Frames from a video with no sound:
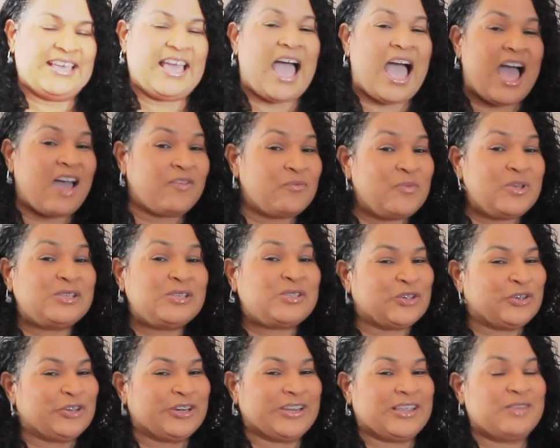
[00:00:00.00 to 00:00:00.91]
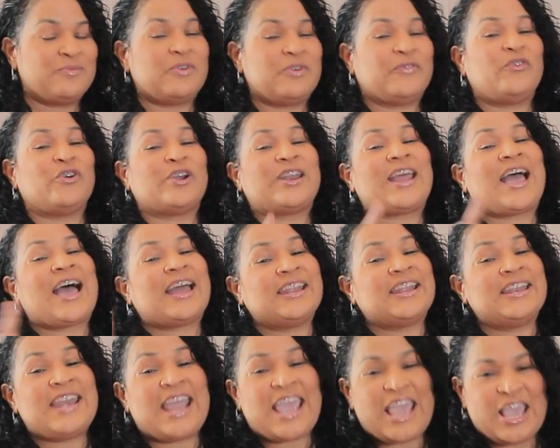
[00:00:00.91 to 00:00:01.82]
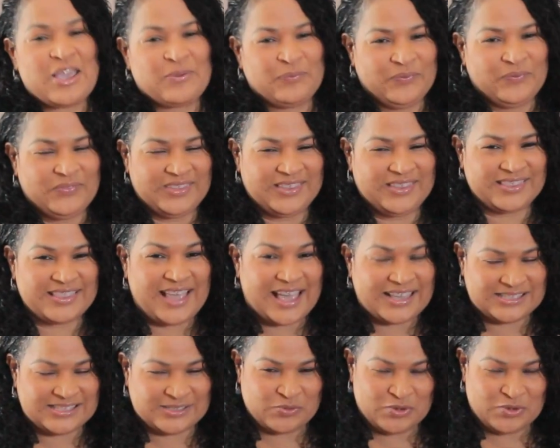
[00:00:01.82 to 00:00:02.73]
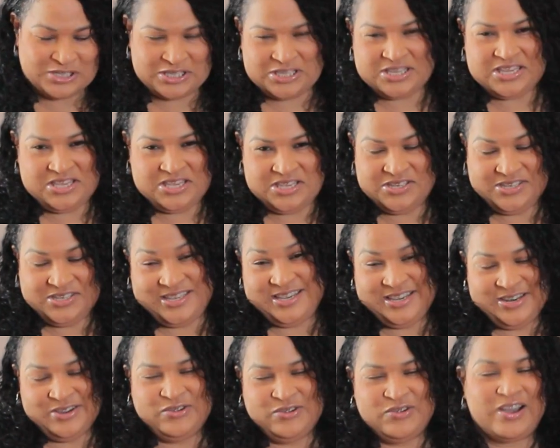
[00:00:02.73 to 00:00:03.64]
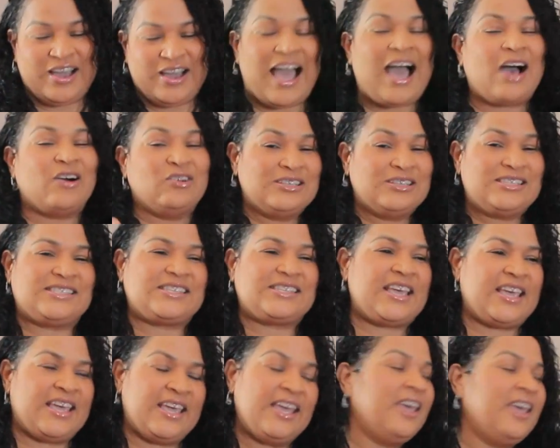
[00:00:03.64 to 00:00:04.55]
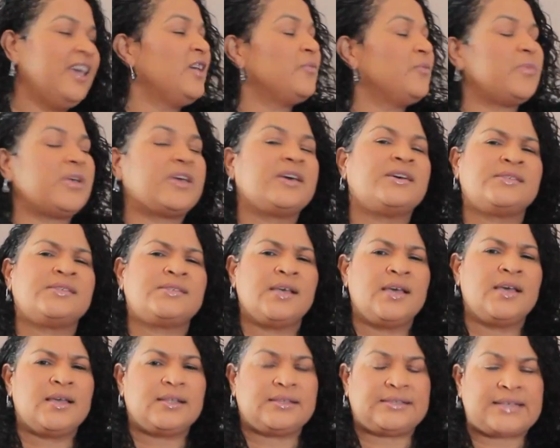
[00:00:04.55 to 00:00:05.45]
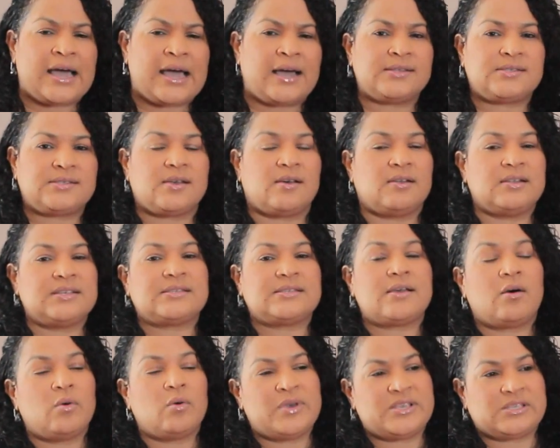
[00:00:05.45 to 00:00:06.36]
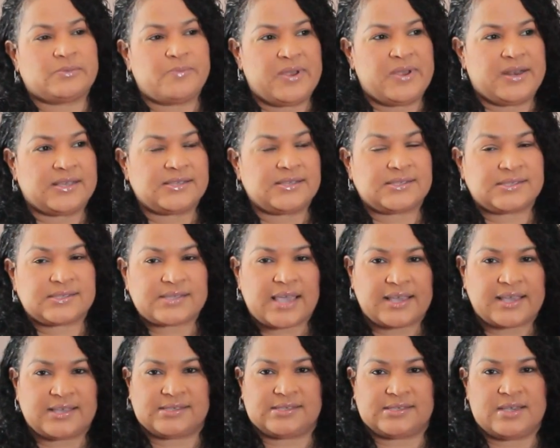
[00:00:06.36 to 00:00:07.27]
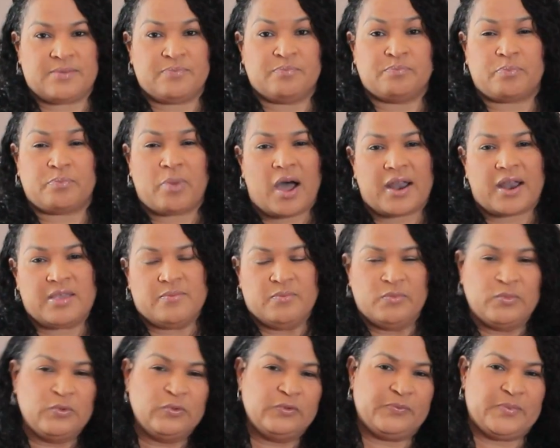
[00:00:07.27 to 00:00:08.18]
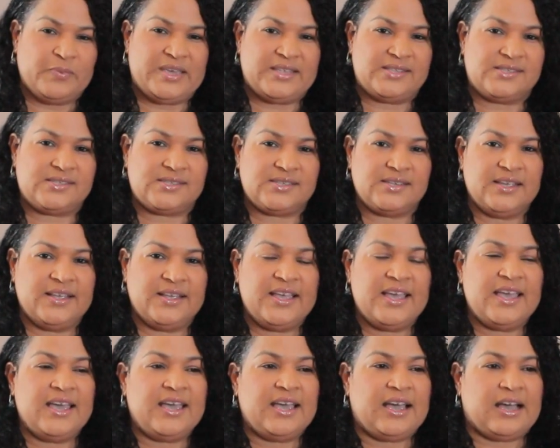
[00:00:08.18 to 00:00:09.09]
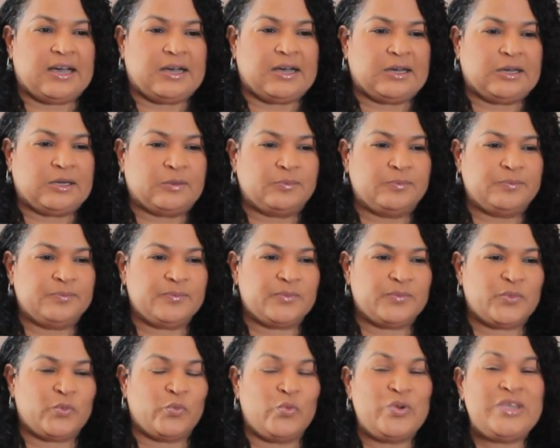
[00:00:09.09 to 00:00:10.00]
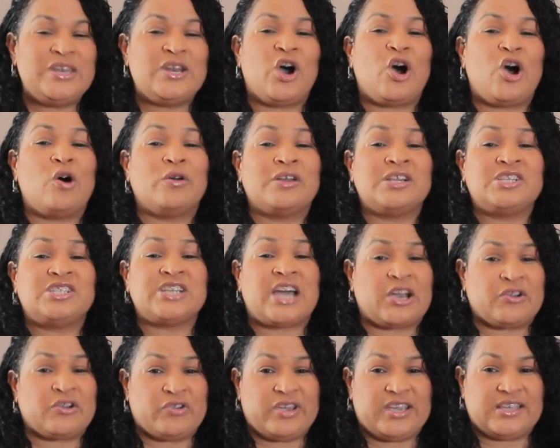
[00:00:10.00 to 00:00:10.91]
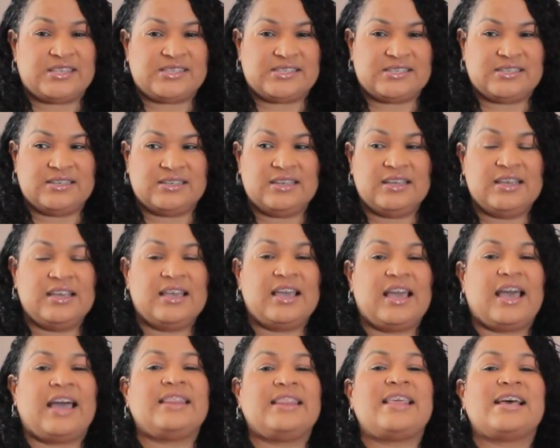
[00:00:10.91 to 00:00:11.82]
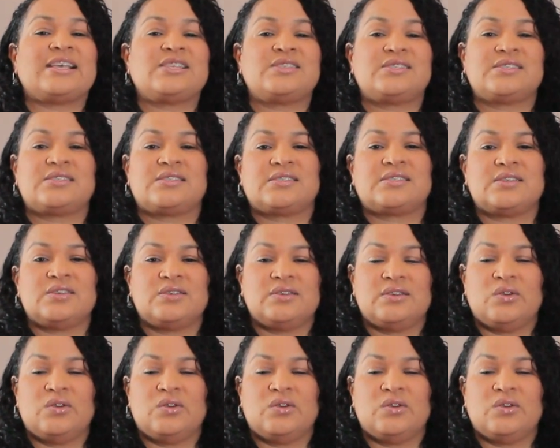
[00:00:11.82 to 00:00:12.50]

I've been twerking before it had a name. That's what, I would say. Because dancehall has always been a sexy body movement. We know how to gyrate. And that's